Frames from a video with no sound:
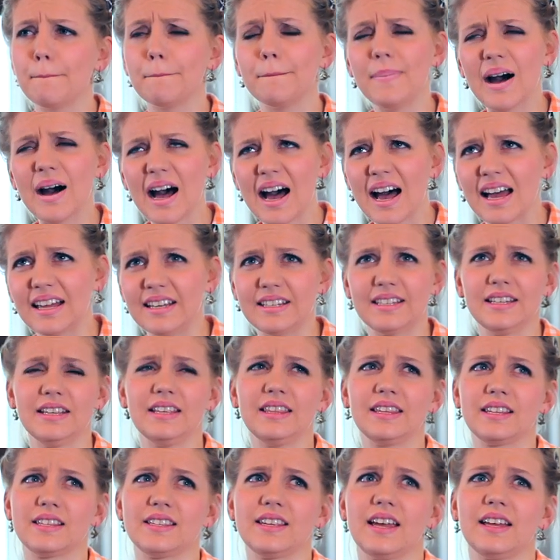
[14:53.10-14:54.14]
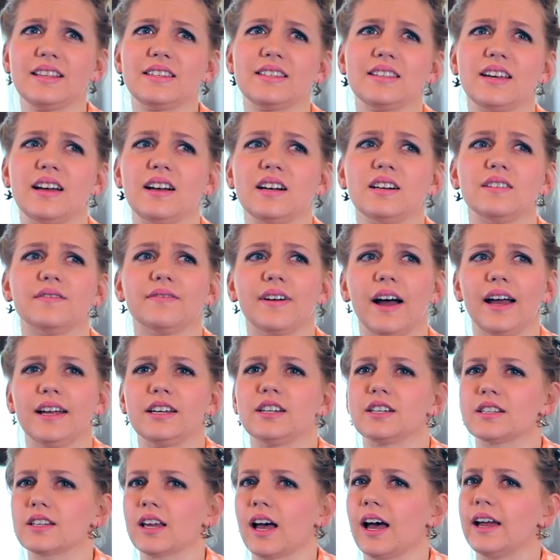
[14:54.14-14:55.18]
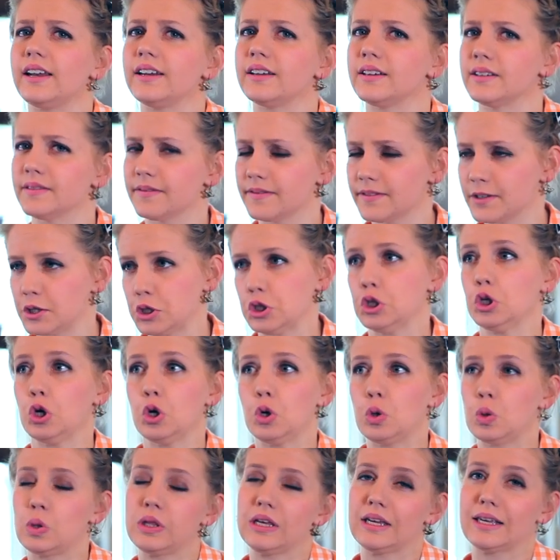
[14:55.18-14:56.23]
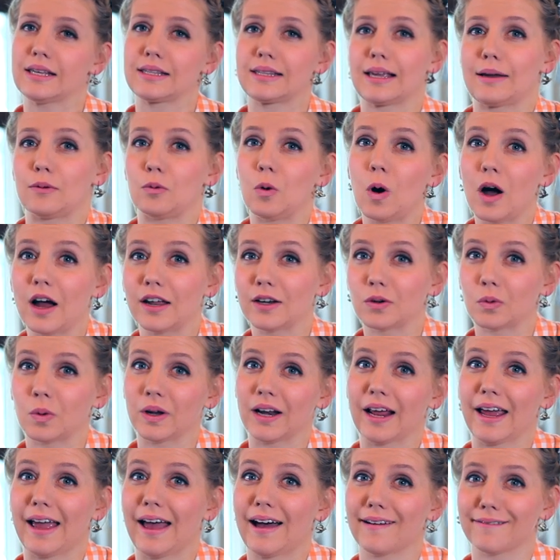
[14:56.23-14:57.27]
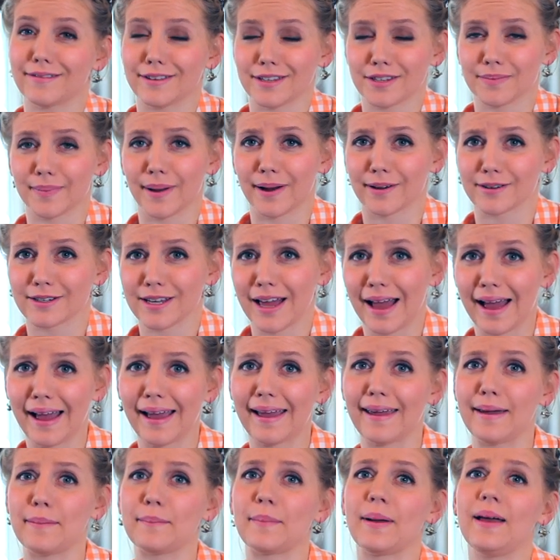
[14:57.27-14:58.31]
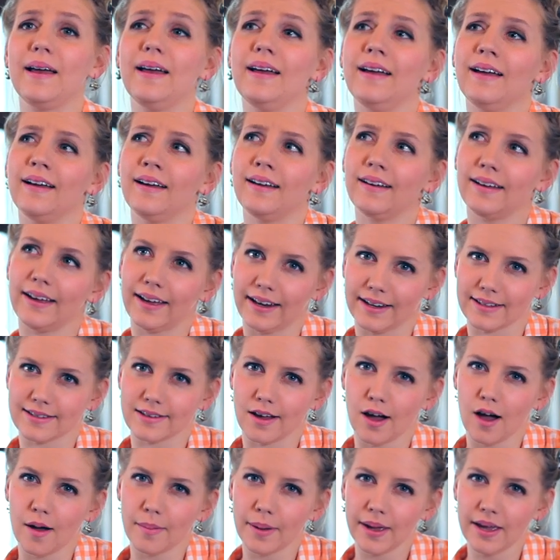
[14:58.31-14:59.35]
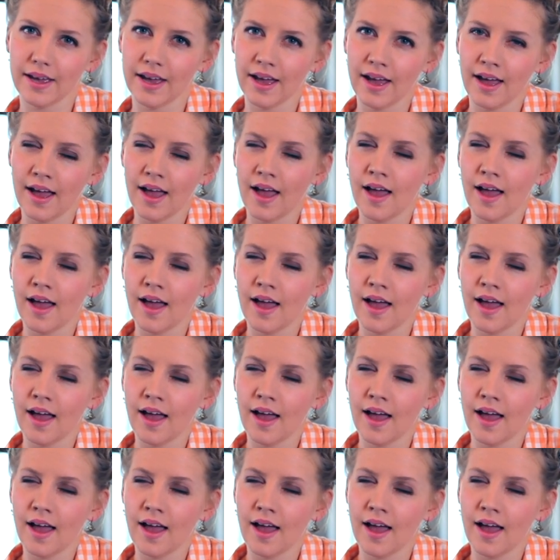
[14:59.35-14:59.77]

but in the sense of I just kind of sew things I want when I have the spare time. It is a hobby.